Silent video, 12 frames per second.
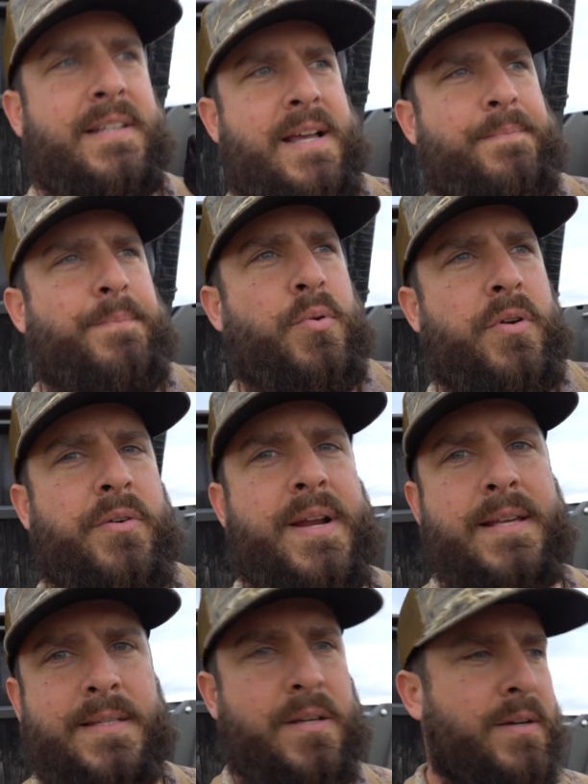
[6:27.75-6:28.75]
I'm born and
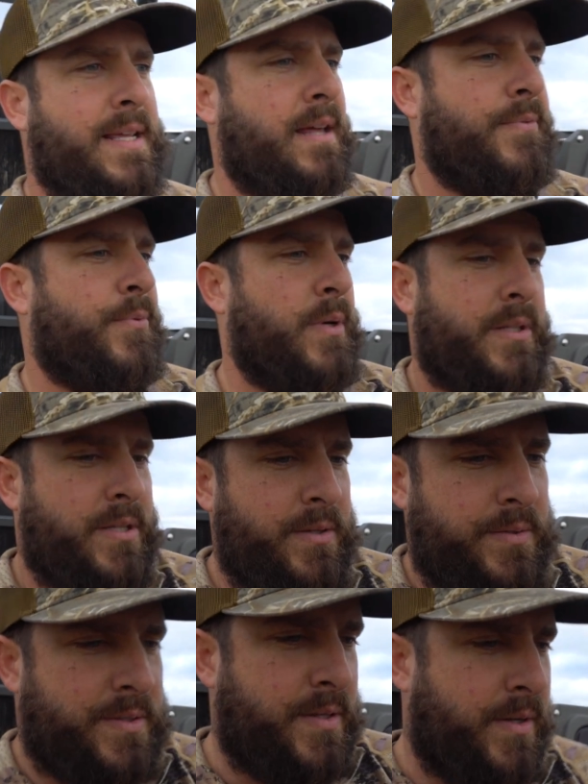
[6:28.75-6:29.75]
raised here in California
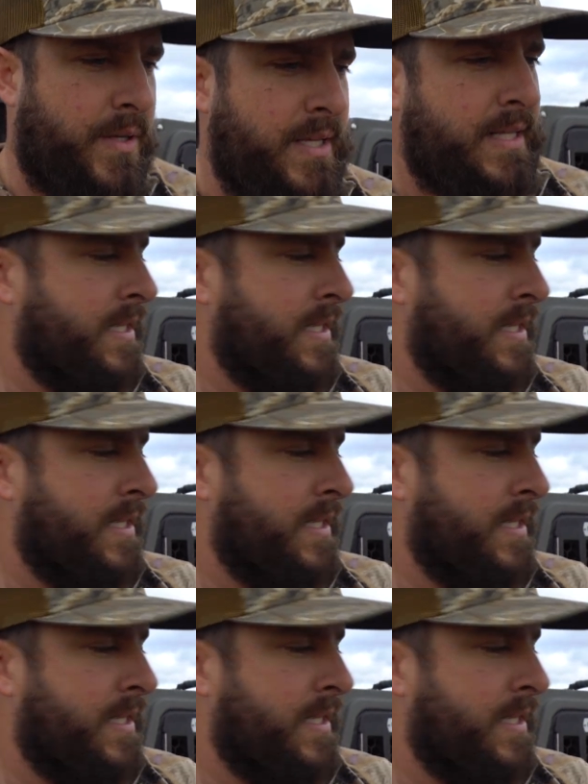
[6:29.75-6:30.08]
too, so